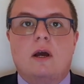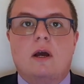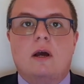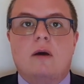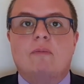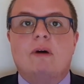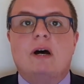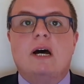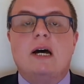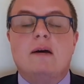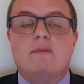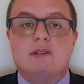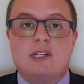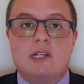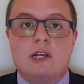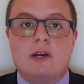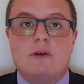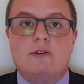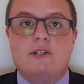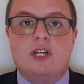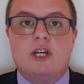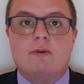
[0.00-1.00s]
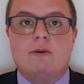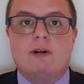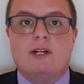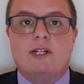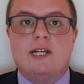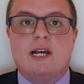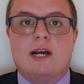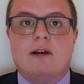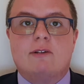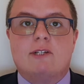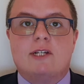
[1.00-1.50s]
perhaps those who
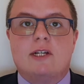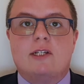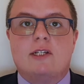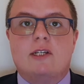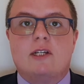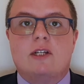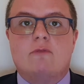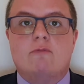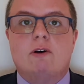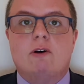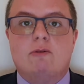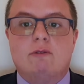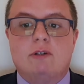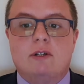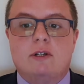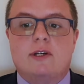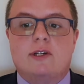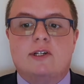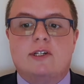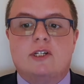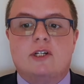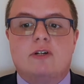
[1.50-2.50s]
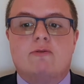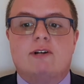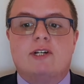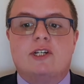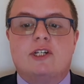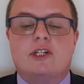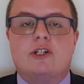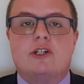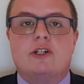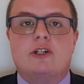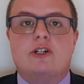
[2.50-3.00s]
went out into the wilderness to
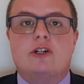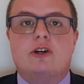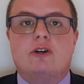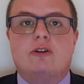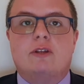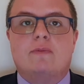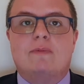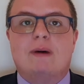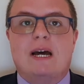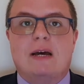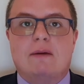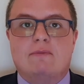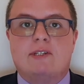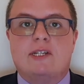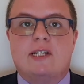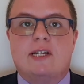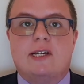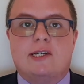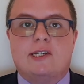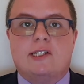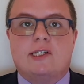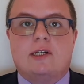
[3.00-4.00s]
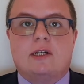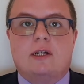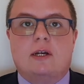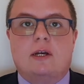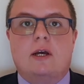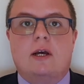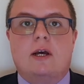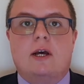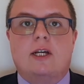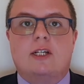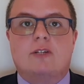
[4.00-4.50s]
question John the Baptist,
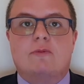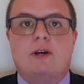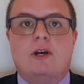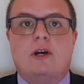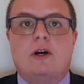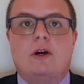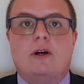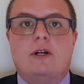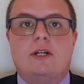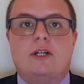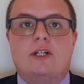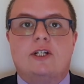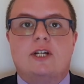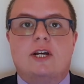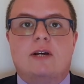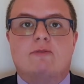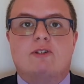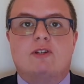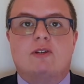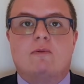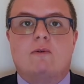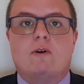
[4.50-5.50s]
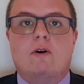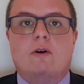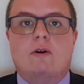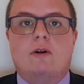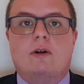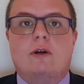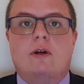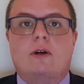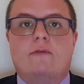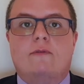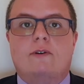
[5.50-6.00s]
as we learn in chapter
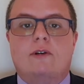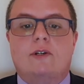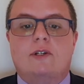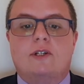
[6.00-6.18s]
one, verse